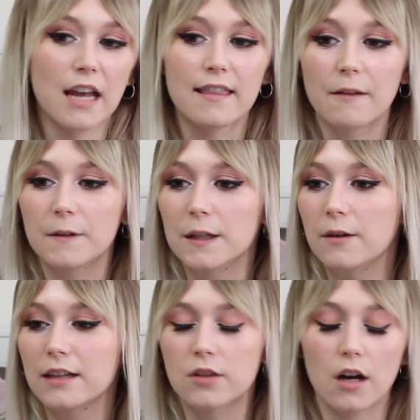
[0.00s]
In that video,
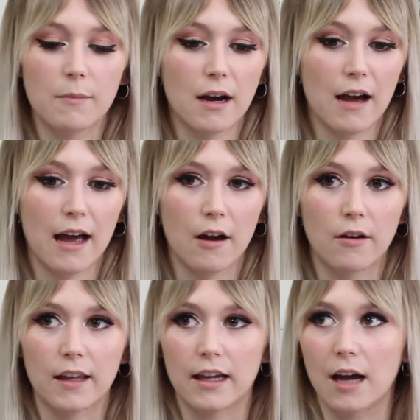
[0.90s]
I talk about
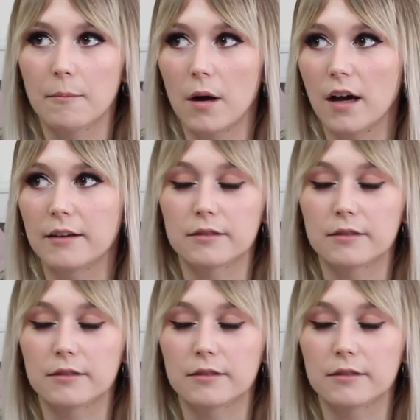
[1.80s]
how like I bought